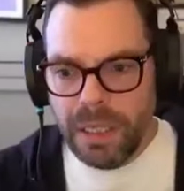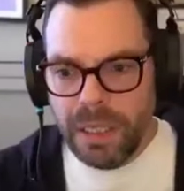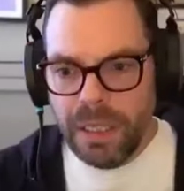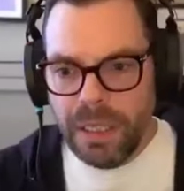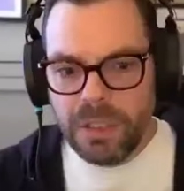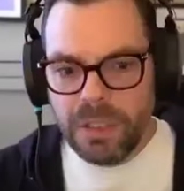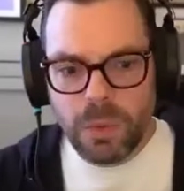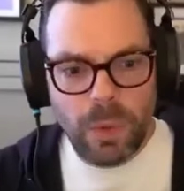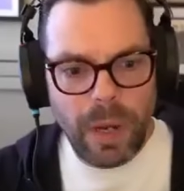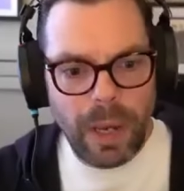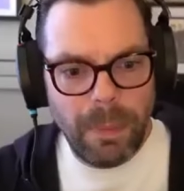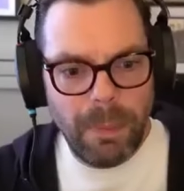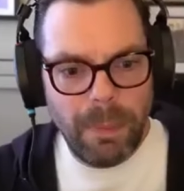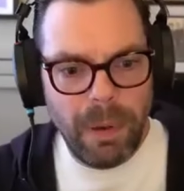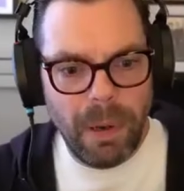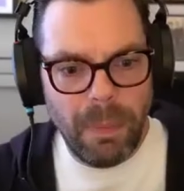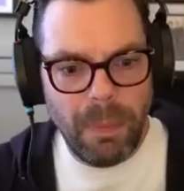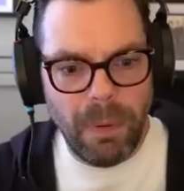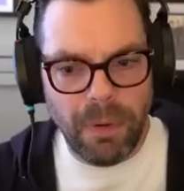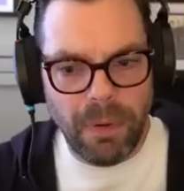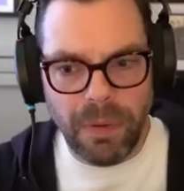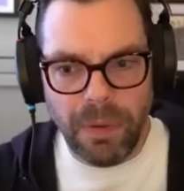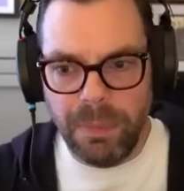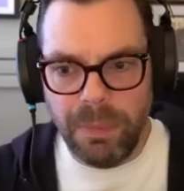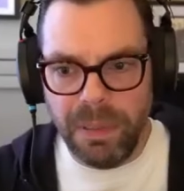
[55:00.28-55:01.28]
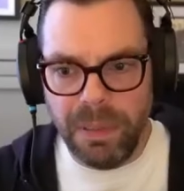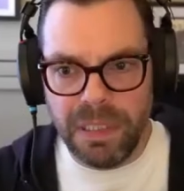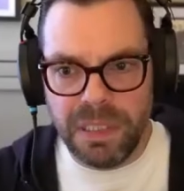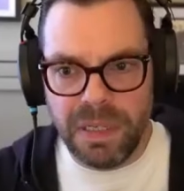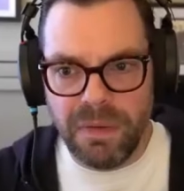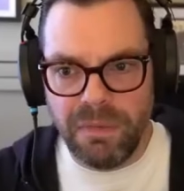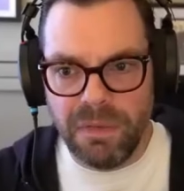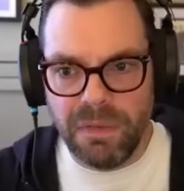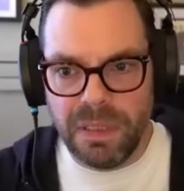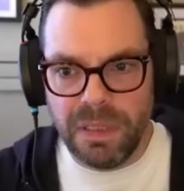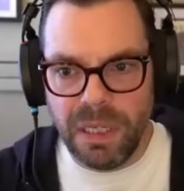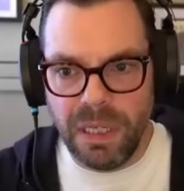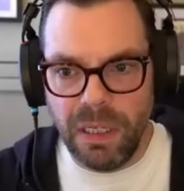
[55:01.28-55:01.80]
let's wrap up on the B
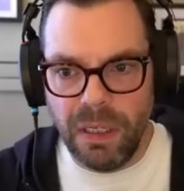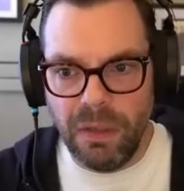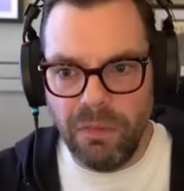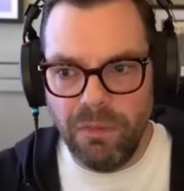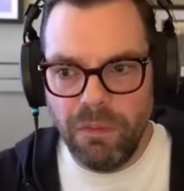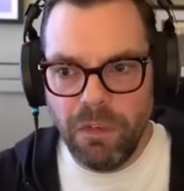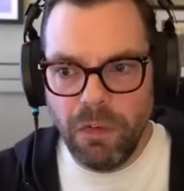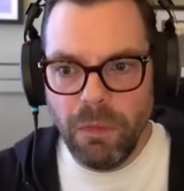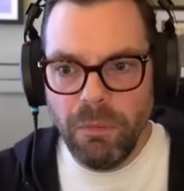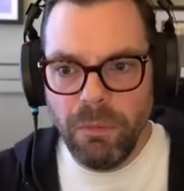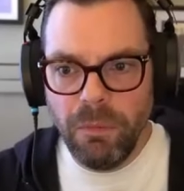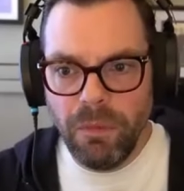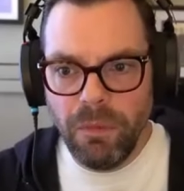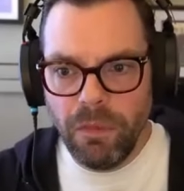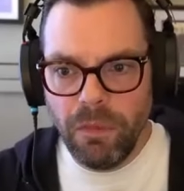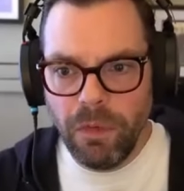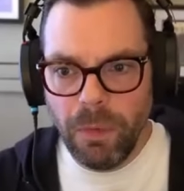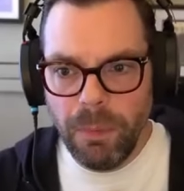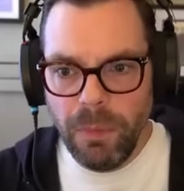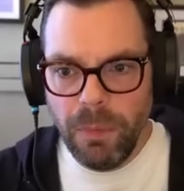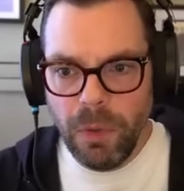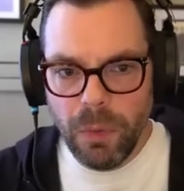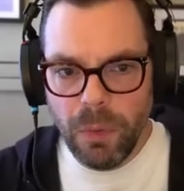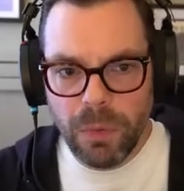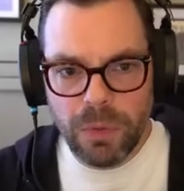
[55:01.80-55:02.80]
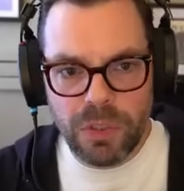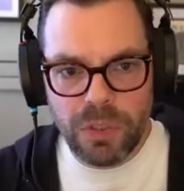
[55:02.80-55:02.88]
seventeen. From, yeah. from your